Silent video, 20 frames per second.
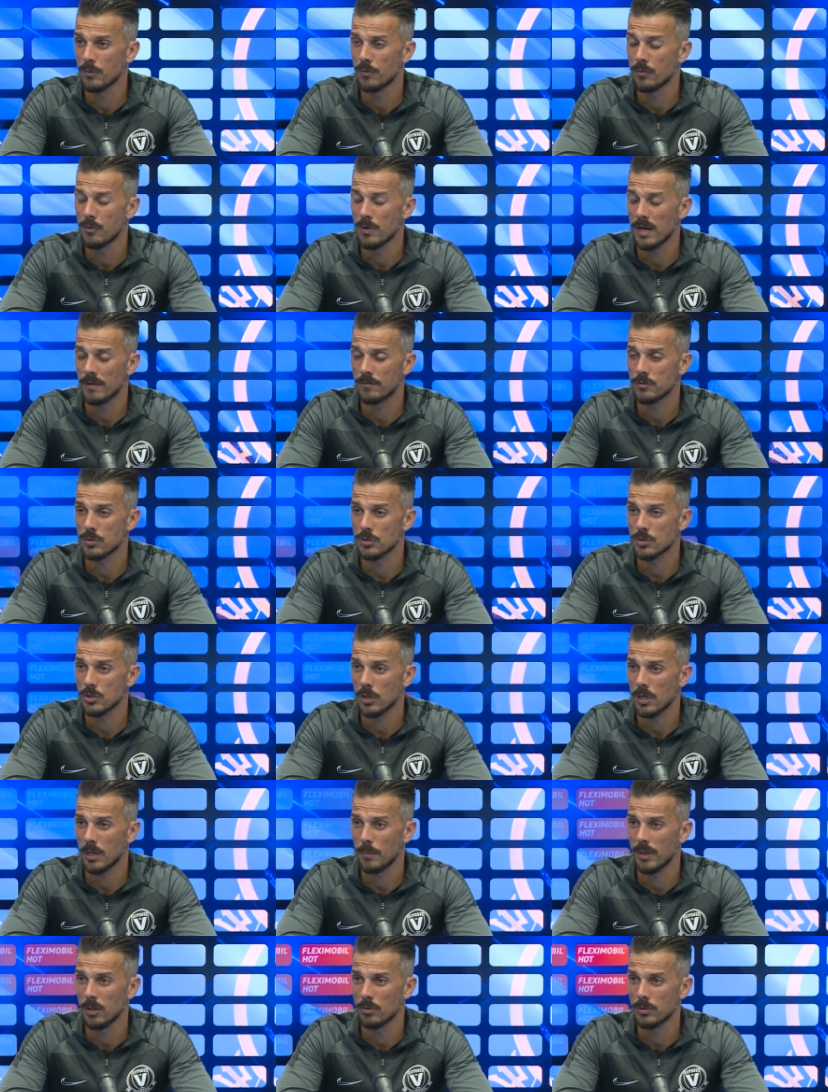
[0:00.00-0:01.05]
we have to talk
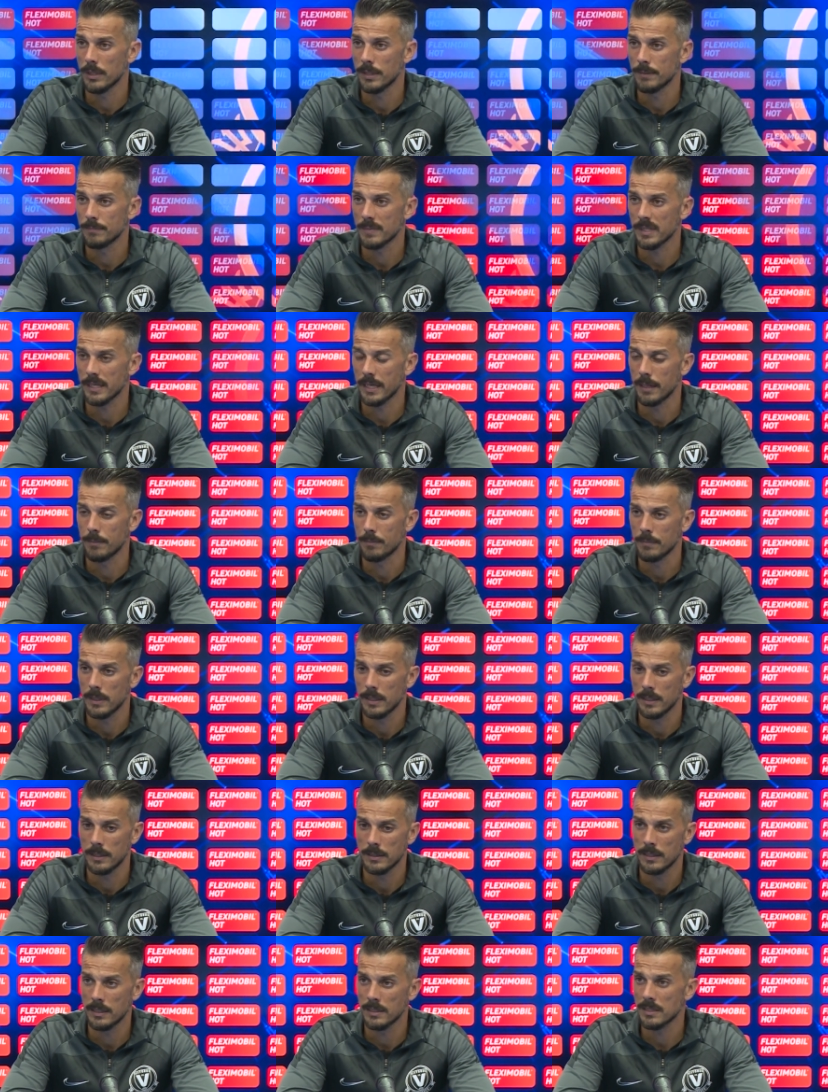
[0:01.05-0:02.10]
about the, the game
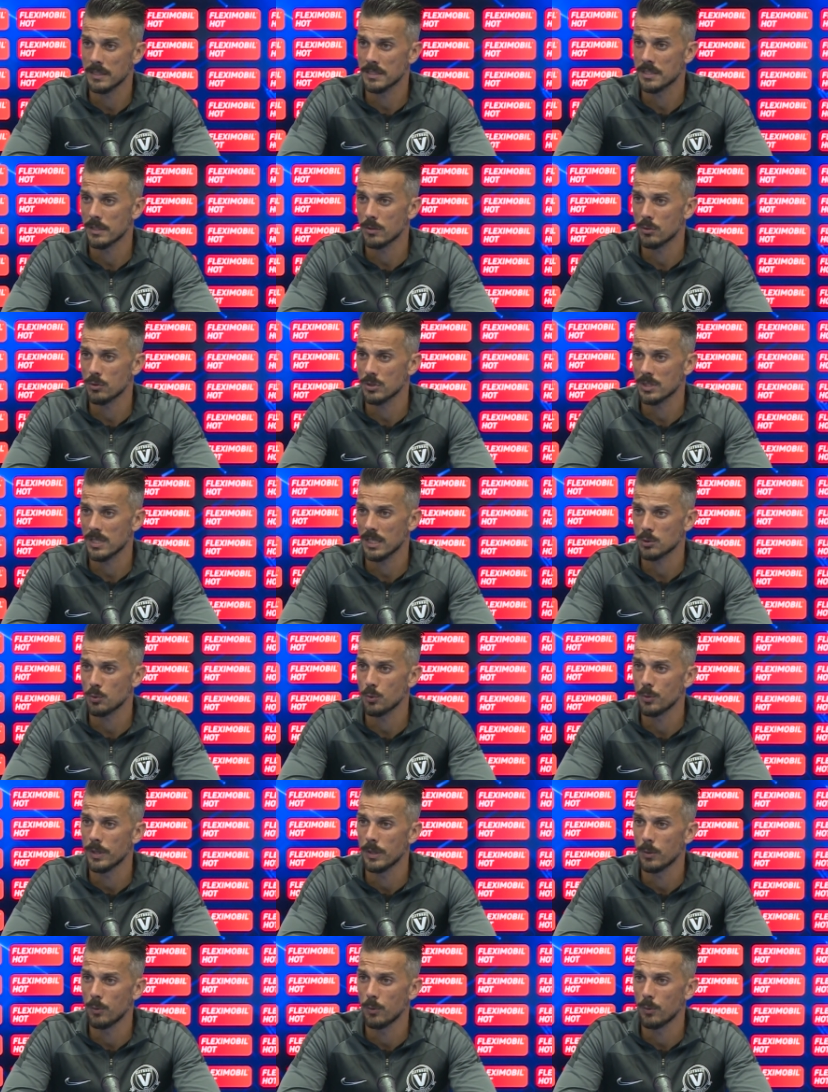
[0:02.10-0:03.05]
and, and the circumstance we,